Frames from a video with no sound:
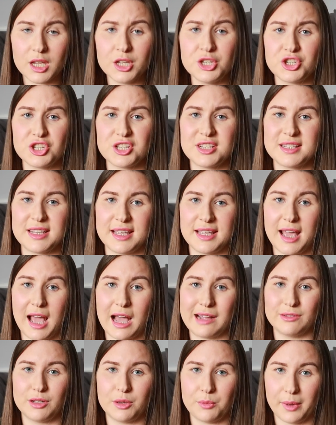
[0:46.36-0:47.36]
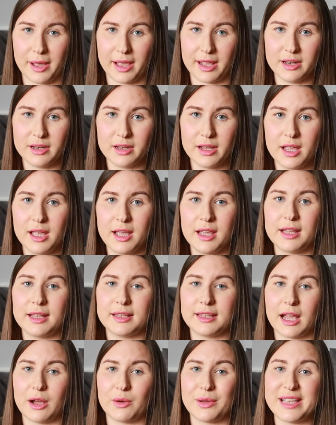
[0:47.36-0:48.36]
and just see how he went.
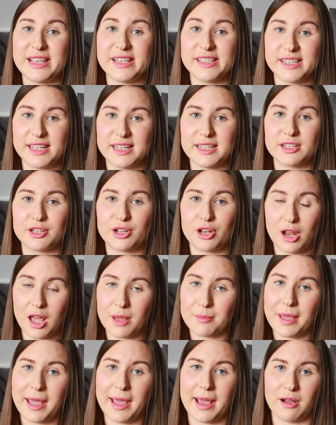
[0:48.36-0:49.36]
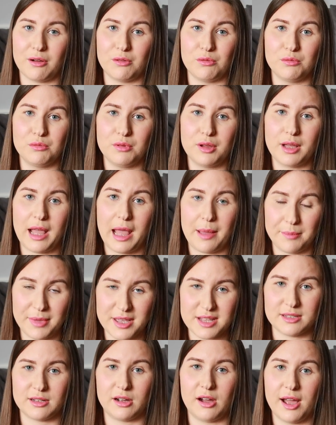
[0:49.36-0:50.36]
Now he did climb out at
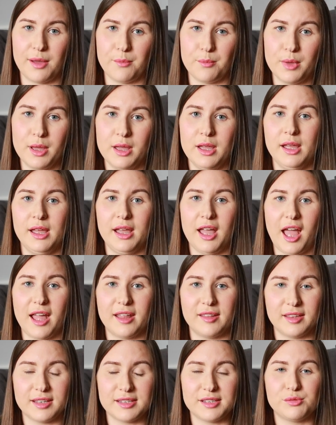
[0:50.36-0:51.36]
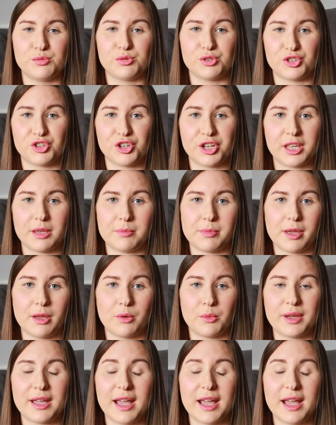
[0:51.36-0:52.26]
bedtime, and this is the tricky bit.